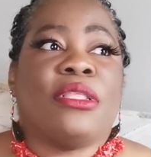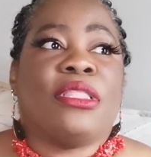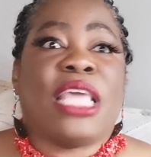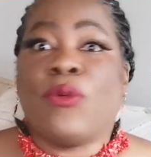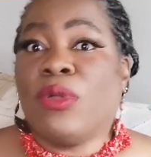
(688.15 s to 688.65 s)

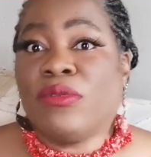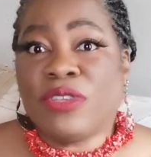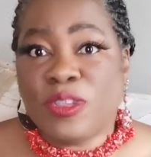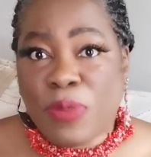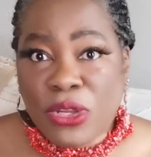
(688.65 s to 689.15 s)
They will
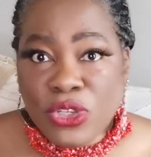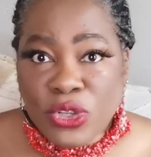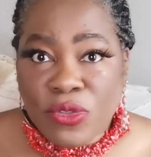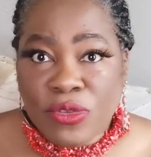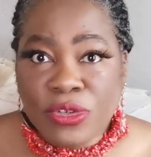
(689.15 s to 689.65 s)
respond
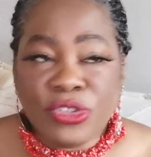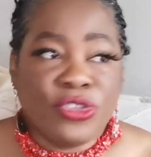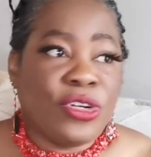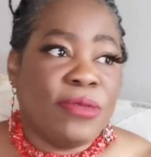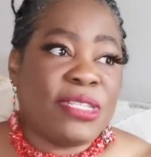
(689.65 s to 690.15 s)
to you through your
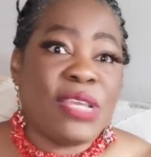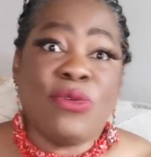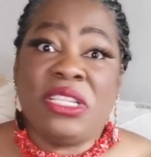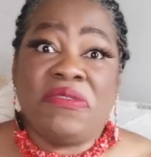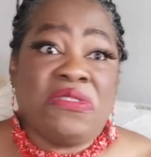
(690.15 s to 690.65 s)
dreams. They
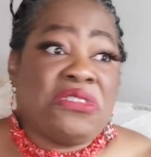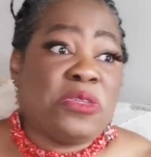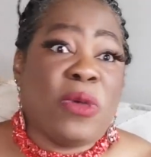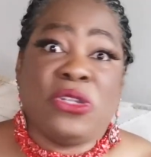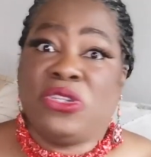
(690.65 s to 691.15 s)
will even
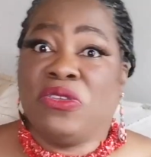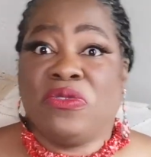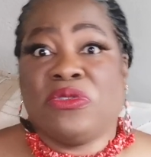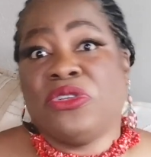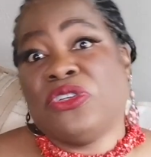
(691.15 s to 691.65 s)
respond to you
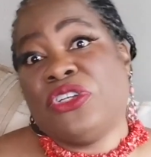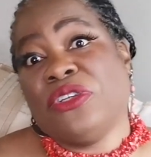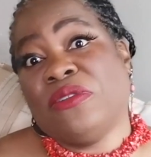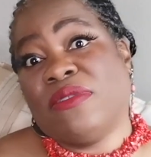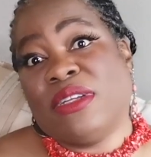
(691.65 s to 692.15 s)
through your
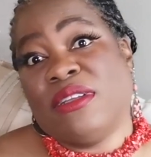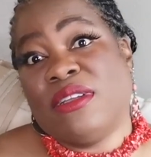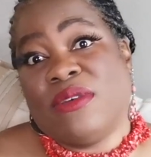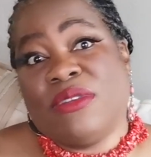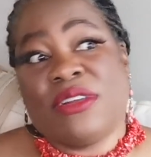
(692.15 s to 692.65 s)
children.
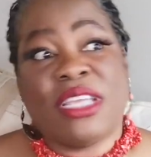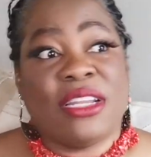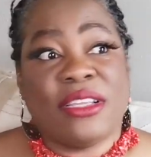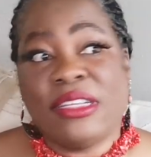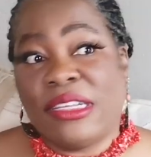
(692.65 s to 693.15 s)
You know, your
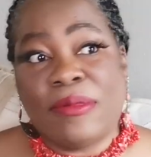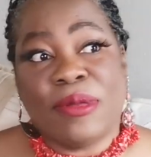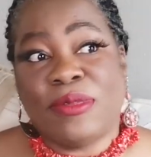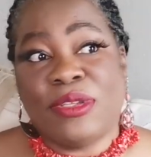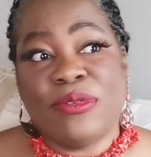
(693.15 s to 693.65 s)
kid can come
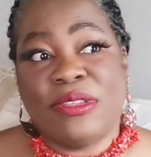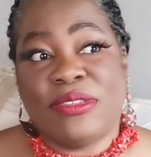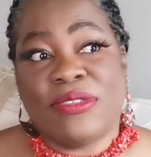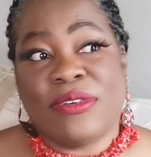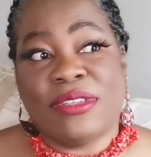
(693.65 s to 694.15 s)
up to you and
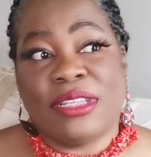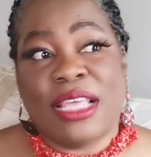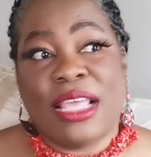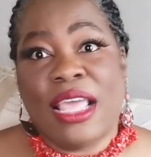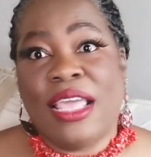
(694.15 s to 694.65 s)
start
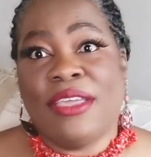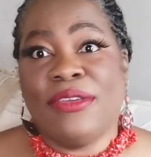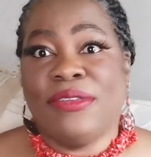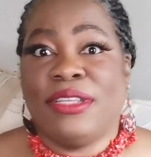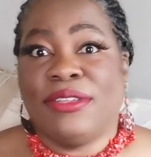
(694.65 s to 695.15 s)
saying, hey,
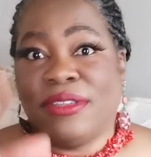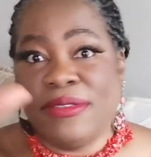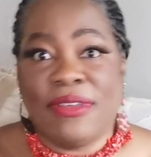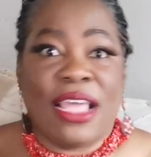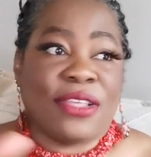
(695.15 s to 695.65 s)
you need to
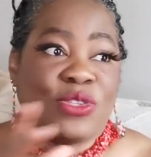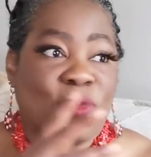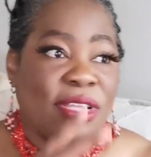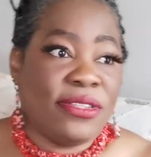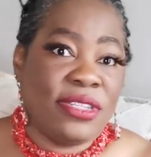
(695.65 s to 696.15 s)
do X,
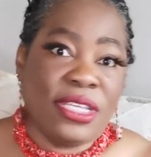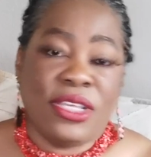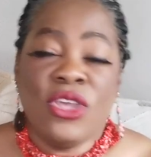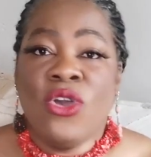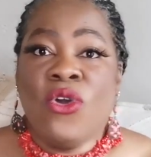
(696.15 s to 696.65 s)
Y,
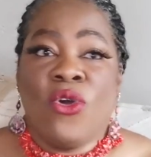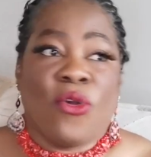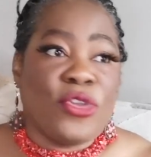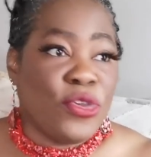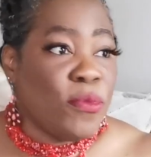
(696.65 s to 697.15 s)
Z.
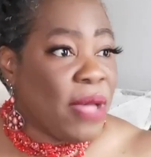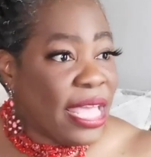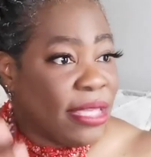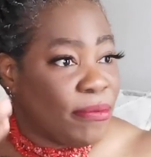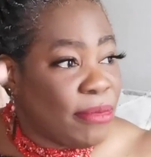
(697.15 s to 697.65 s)
Or you
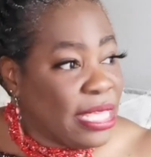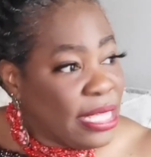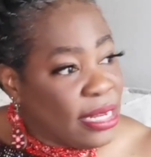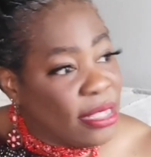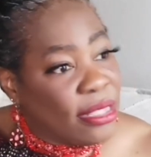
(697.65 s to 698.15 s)
might
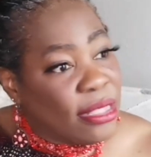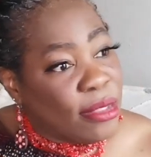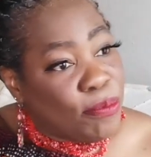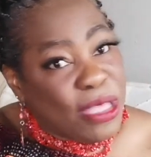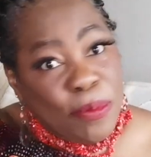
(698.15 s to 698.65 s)
meet
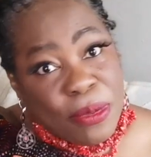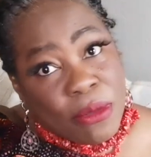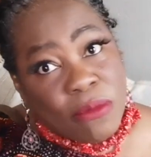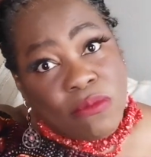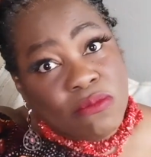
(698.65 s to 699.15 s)

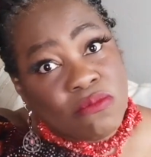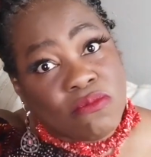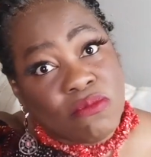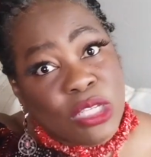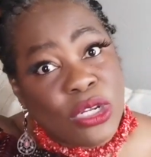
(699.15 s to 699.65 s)
people,
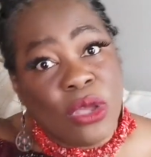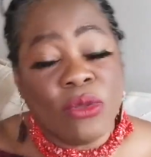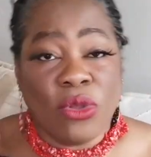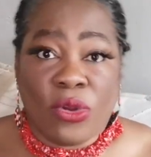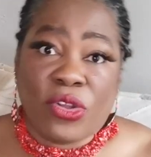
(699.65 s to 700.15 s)
you know,
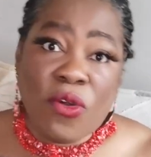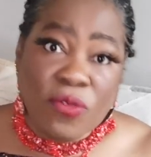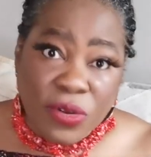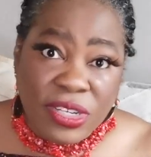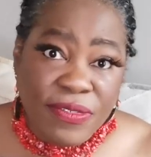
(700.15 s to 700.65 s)
or go
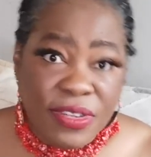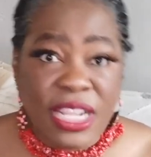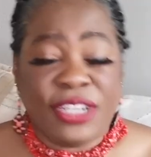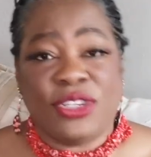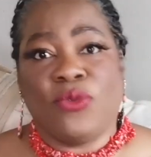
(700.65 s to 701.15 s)
for a
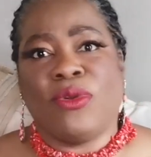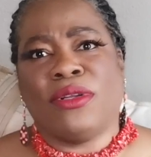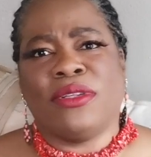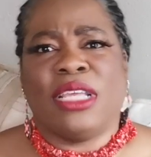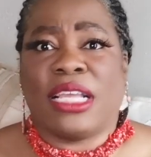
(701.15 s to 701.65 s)
divination
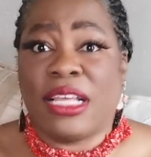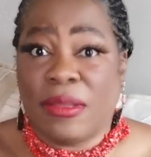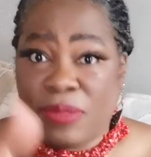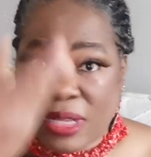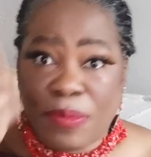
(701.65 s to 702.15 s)
where it
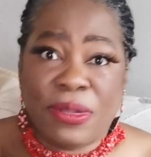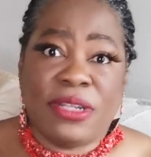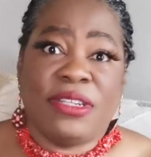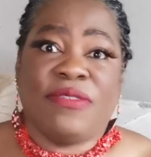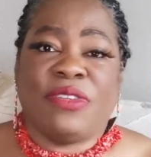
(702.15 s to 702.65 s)
comes up in
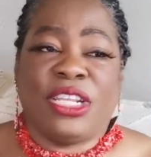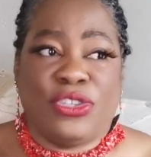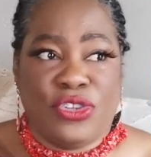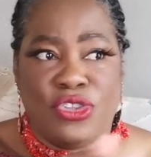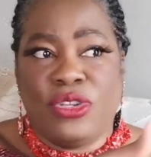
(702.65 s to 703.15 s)
a
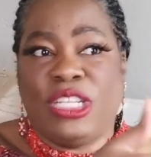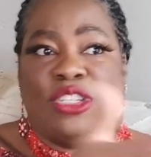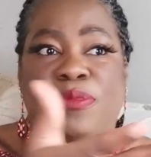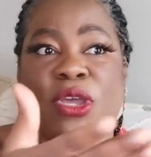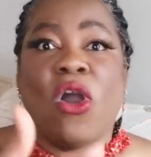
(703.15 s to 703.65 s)
divination, you need
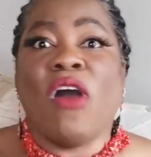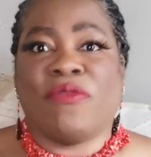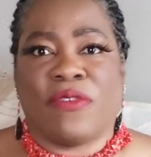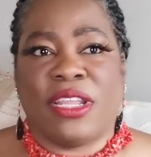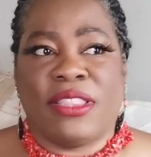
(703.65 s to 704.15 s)
to be
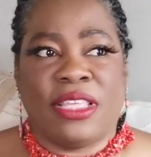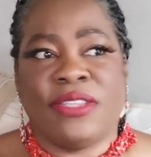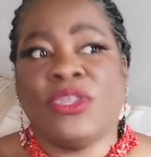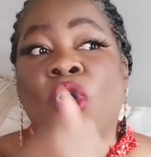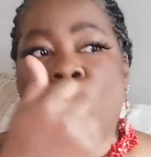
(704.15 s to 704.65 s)
offering
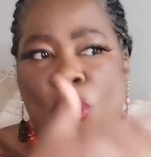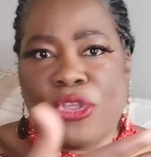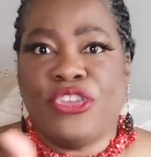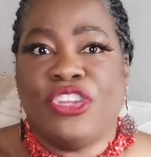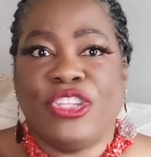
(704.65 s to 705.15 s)
this or
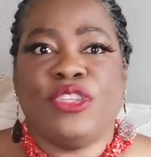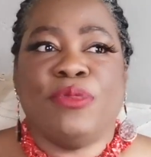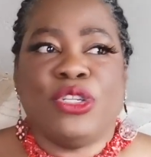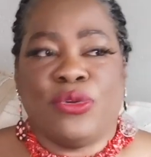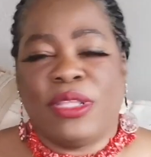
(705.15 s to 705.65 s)
you need to
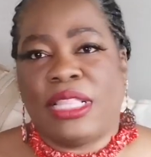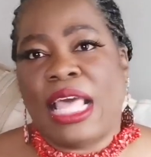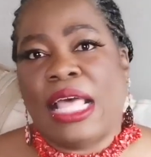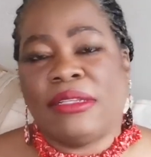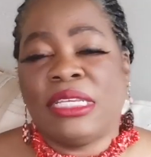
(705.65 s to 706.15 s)
be doing
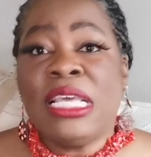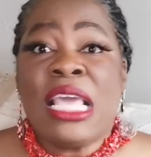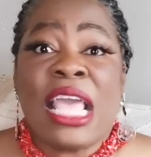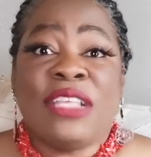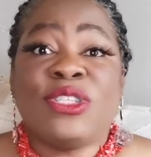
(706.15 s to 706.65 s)
that.
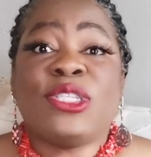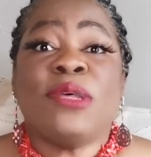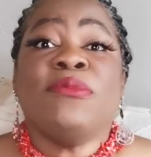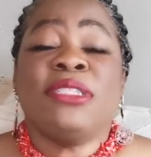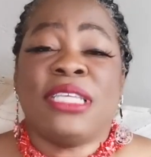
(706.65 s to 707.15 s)
And
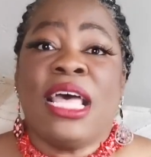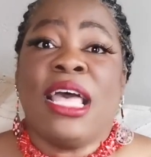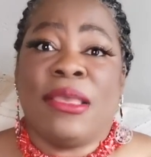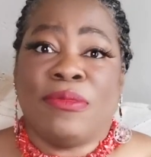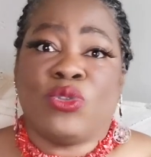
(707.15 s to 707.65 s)

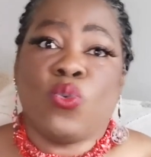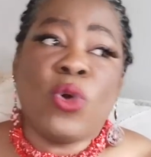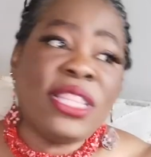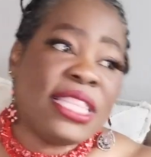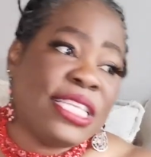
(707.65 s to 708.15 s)
sometimes
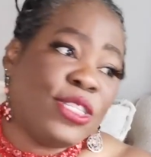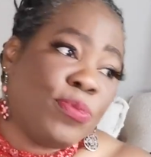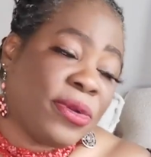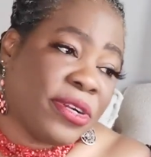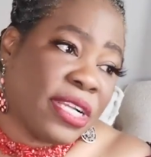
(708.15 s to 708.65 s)
what these
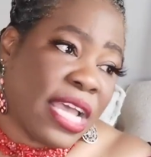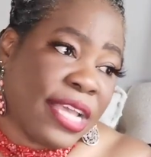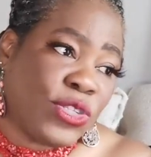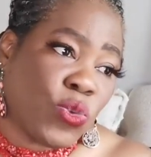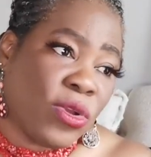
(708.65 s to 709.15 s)
spirit
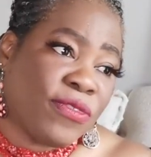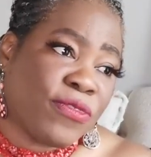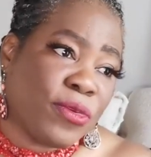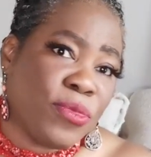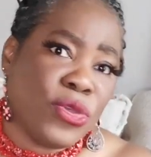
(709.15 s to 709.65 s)
guides want
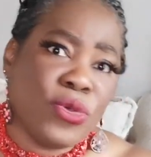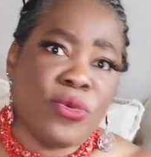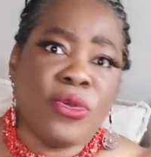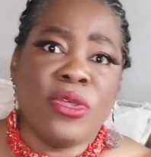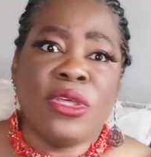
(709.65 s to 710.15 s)
from
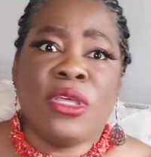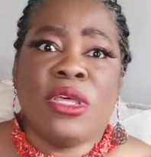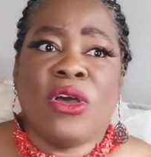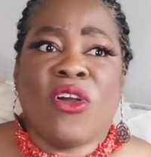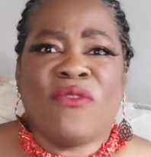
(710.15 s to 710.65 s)
you
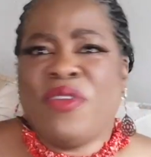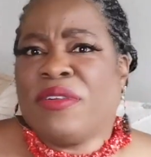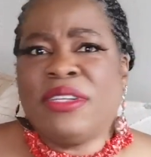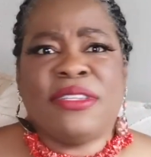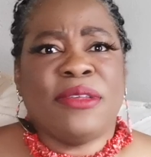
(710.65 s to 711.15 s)
are
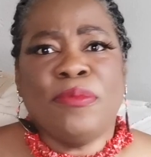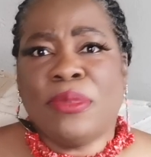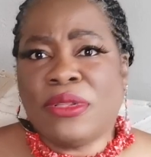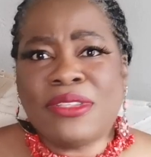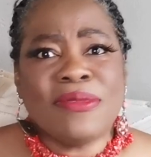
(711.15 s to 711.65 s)
very
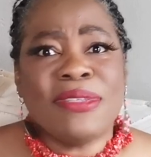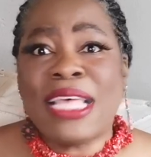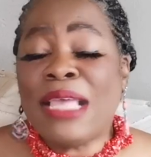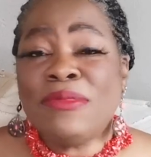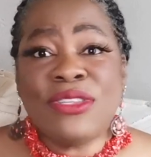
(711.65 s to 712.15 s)
simple.
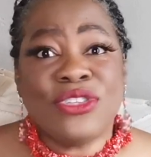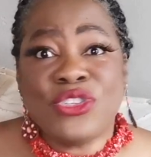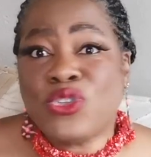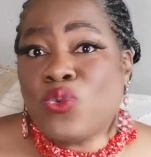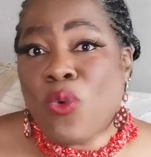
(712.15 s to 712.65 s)
Sometimes it's
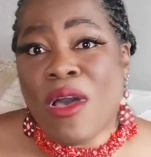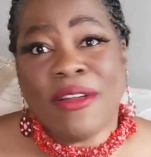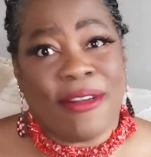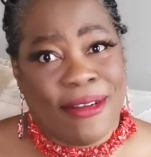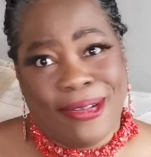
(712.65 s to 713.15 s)
just
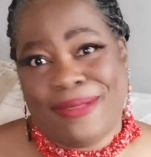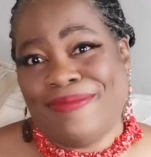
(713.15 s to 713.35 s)
water,